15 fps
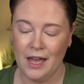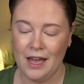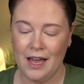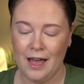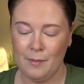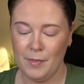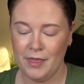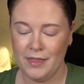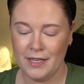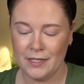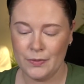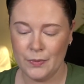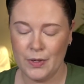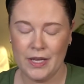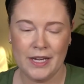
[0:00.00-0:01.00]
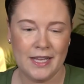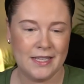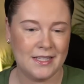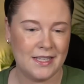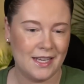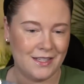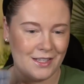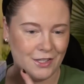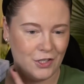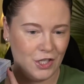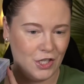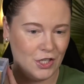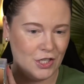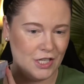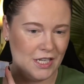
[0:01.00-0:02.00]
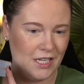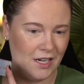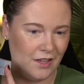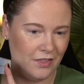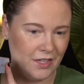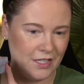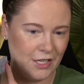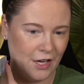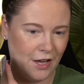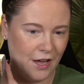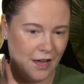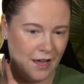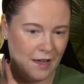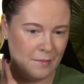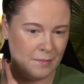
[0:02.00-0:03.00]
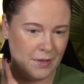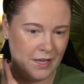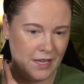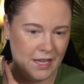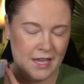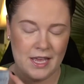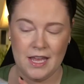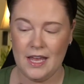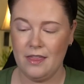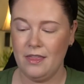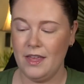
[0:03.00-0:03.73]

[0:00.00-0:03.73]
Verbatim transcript: um, this one, it says Gingy on the top. And